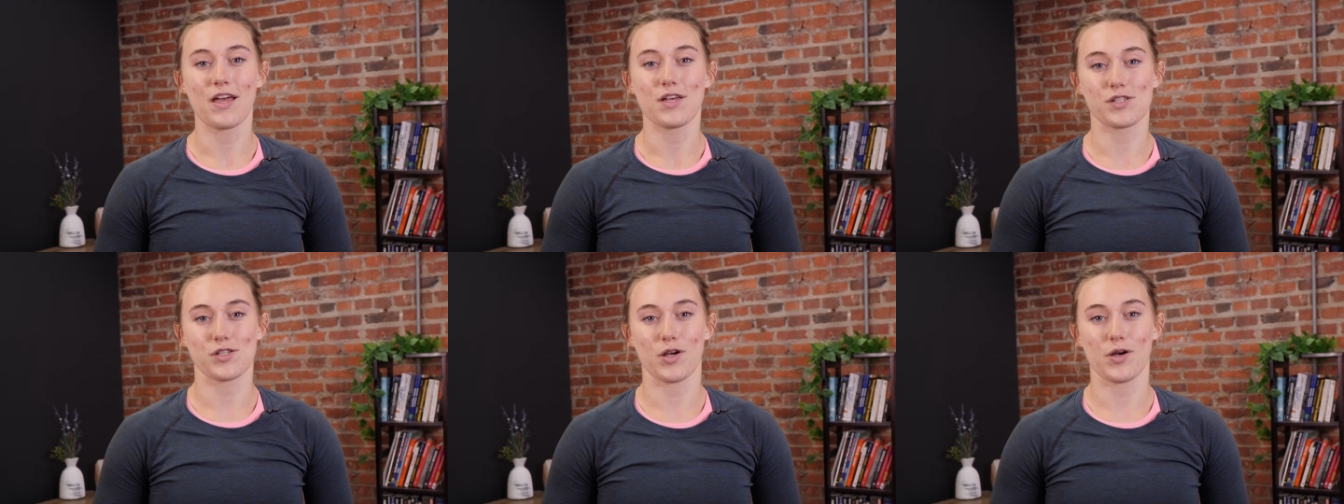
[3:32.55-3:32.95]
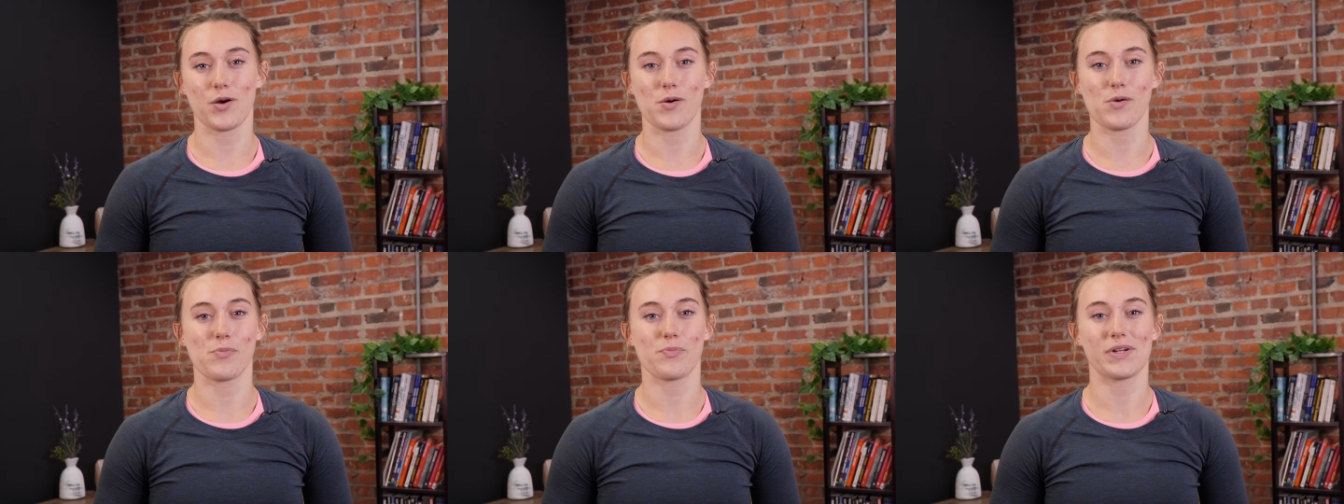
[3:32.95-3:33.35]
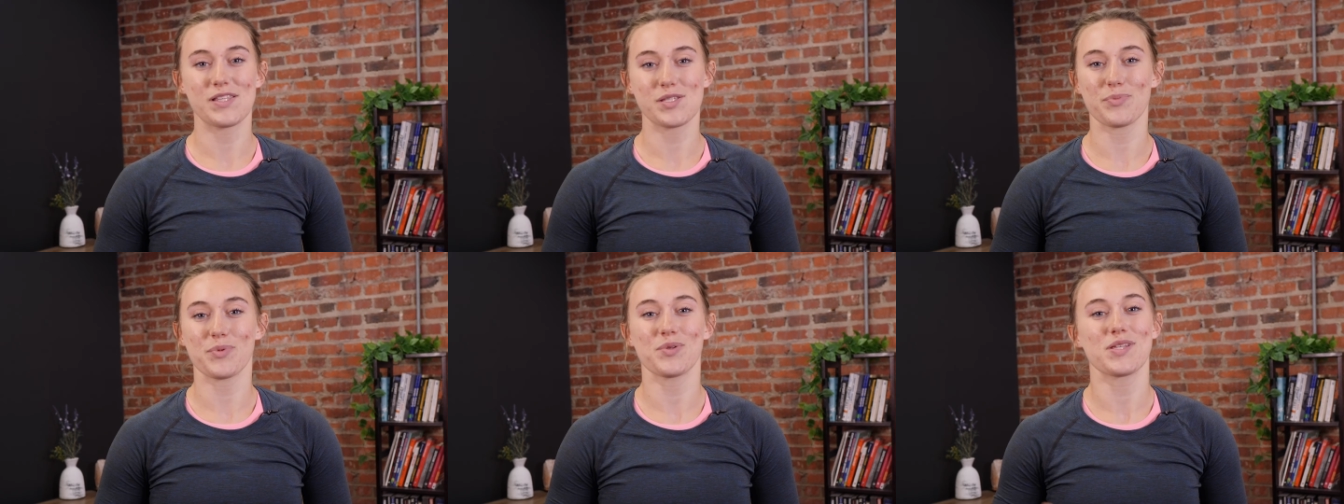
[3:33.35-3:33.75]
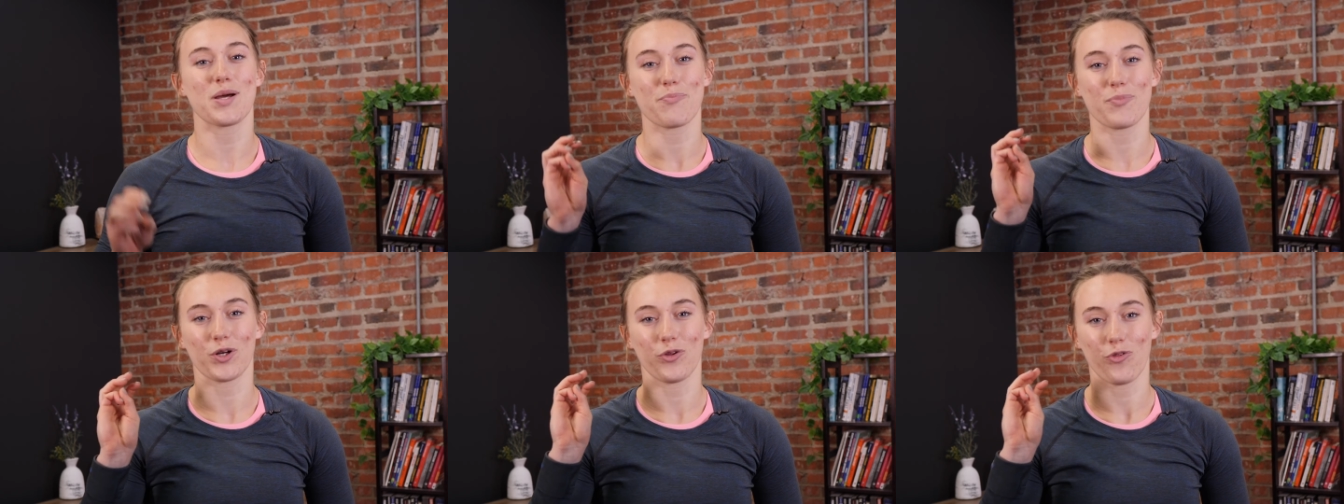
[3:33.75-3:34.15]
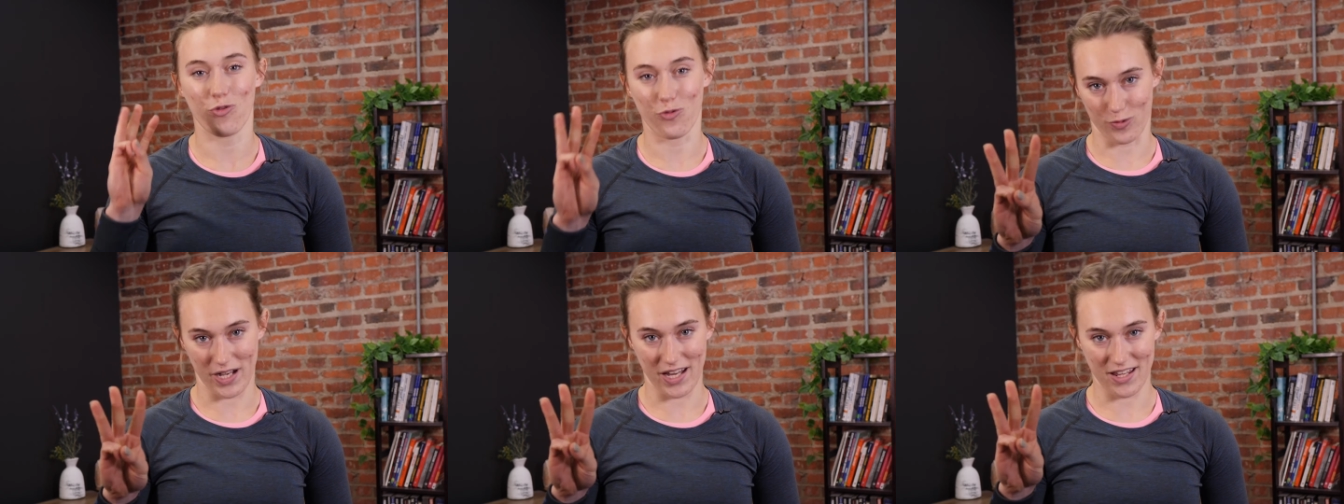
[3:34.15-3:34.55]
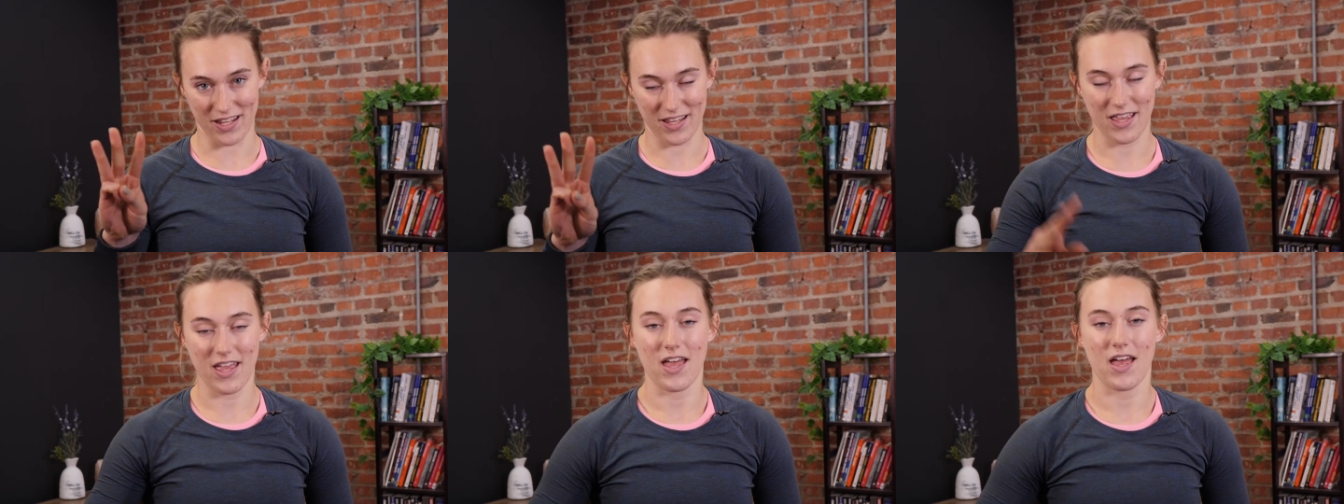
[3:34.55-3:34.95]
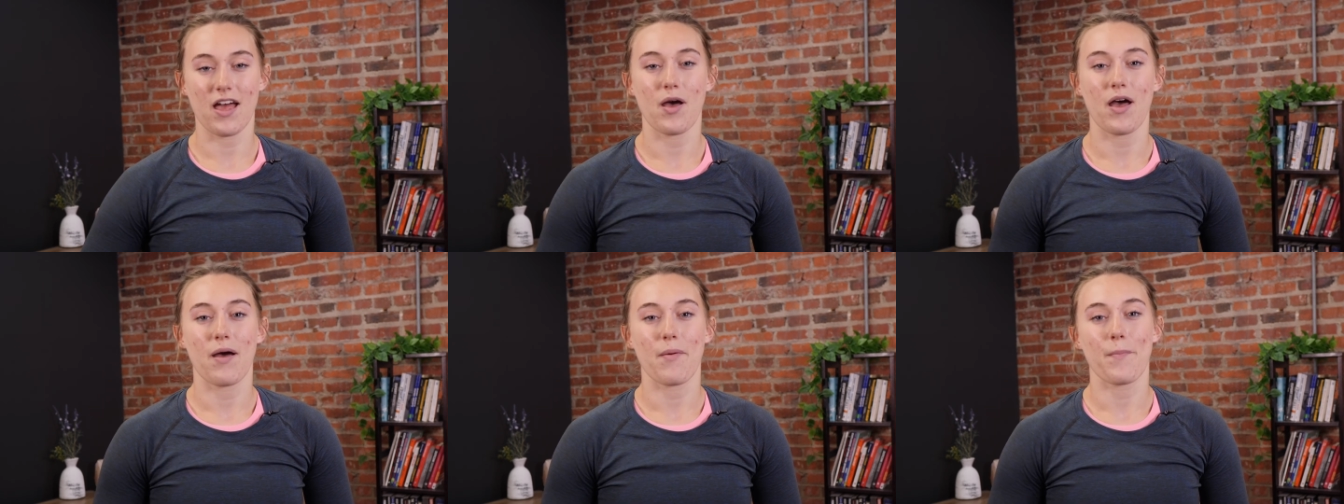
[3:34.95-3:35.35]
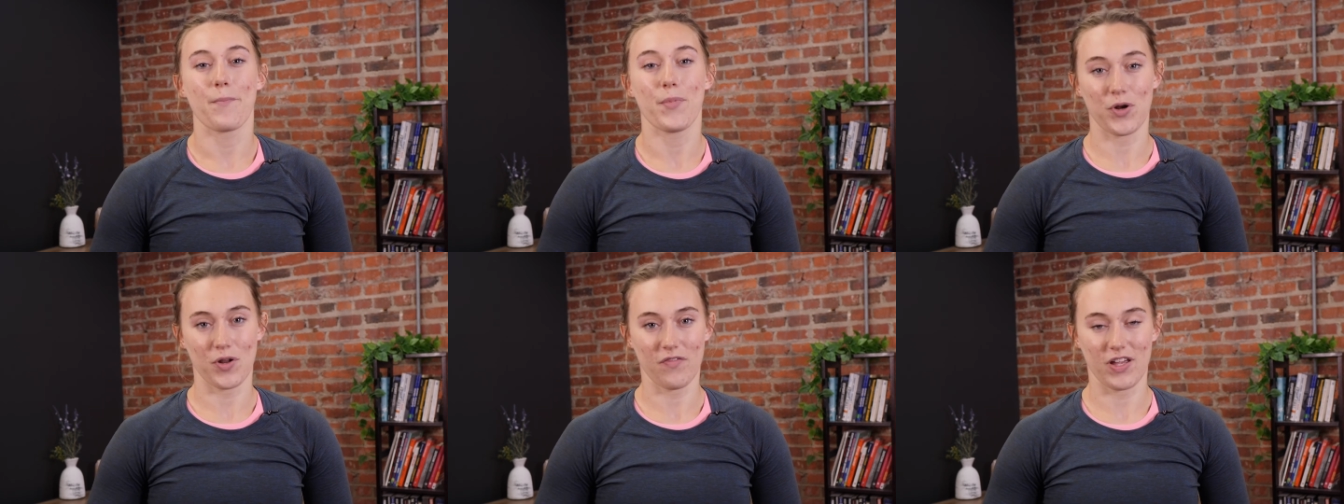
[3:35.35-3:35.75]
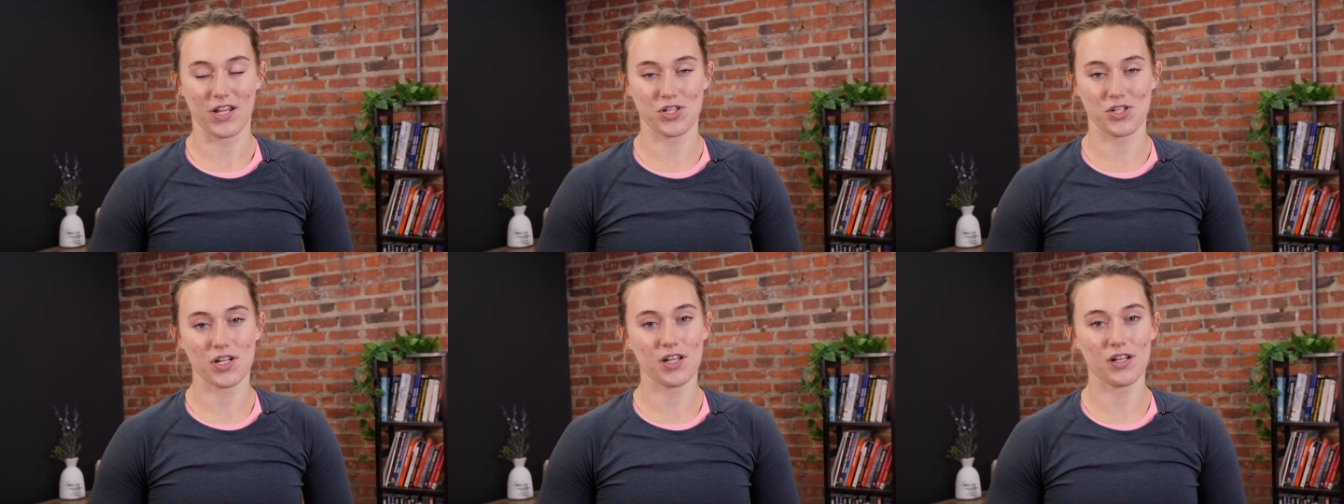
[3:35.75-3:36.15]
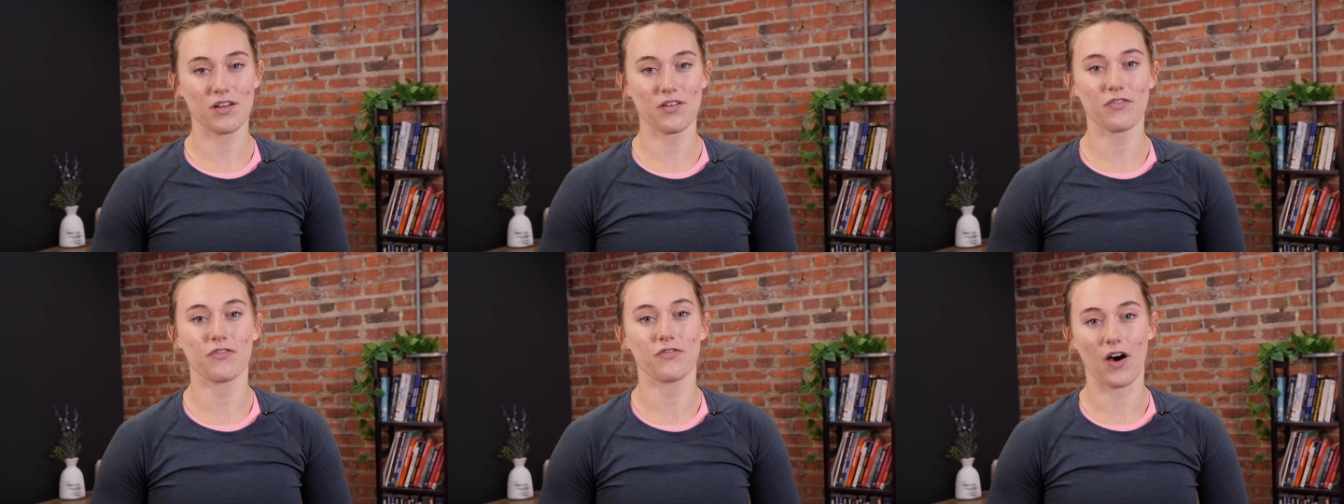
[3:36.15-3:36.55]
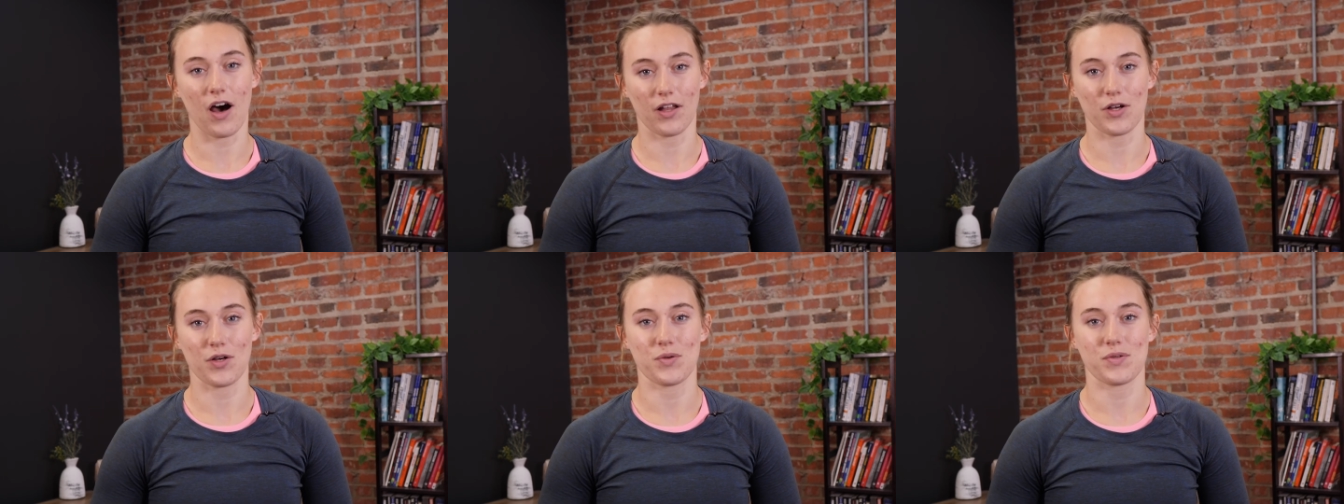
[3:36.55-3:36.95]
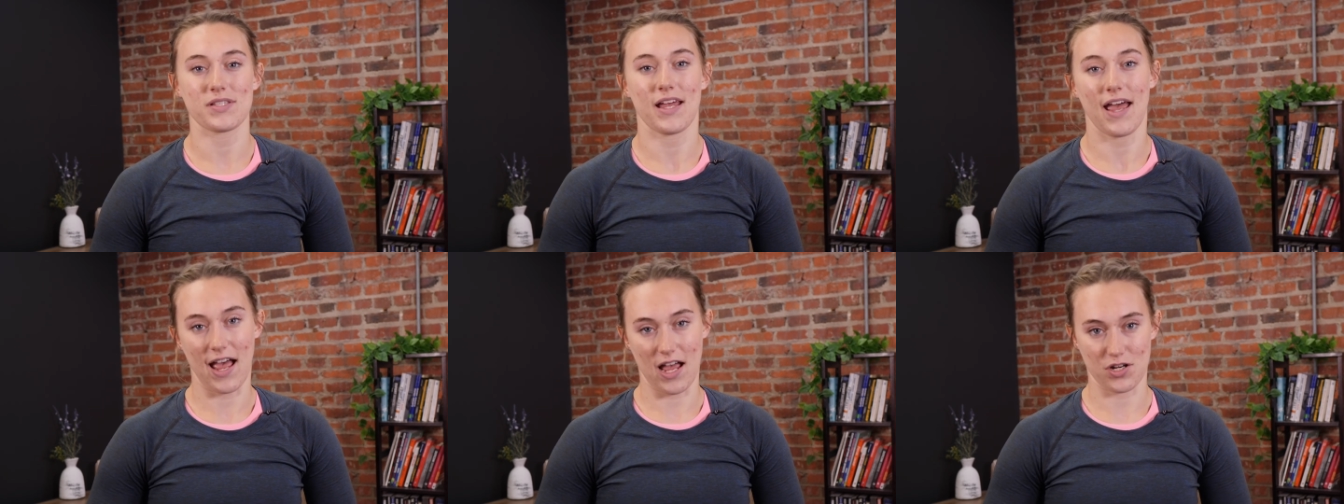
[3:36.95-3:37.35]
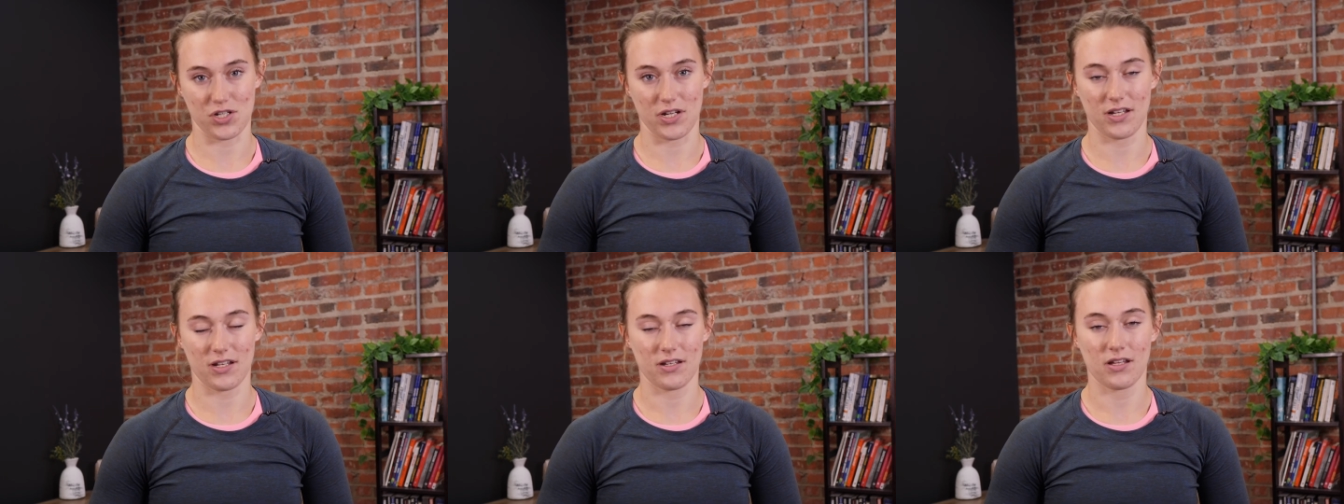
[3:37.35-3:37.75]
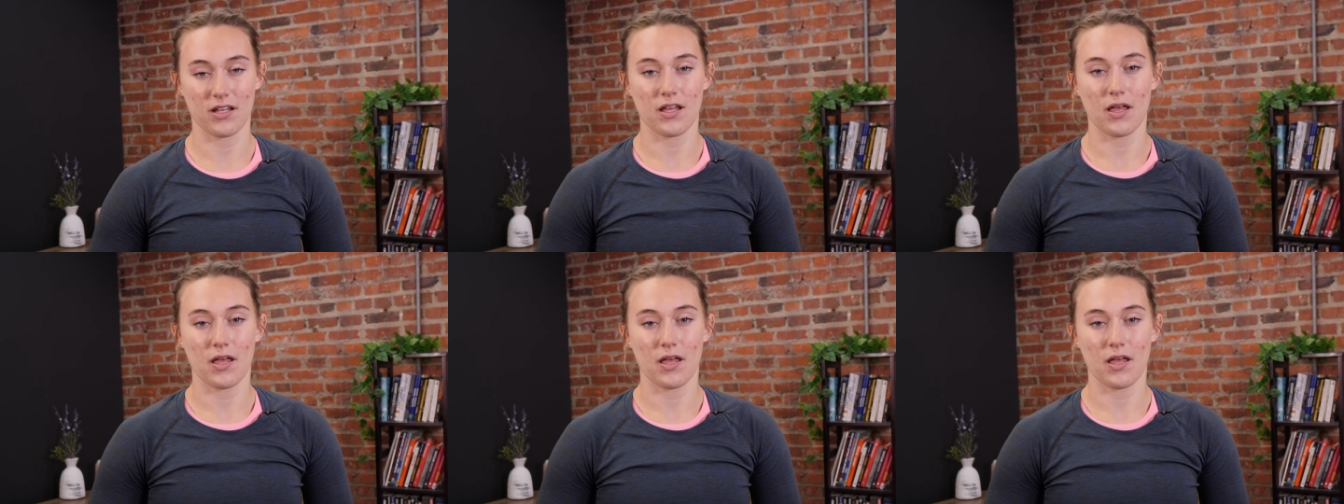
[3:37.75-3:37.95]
So principle number 3, motivation follows action.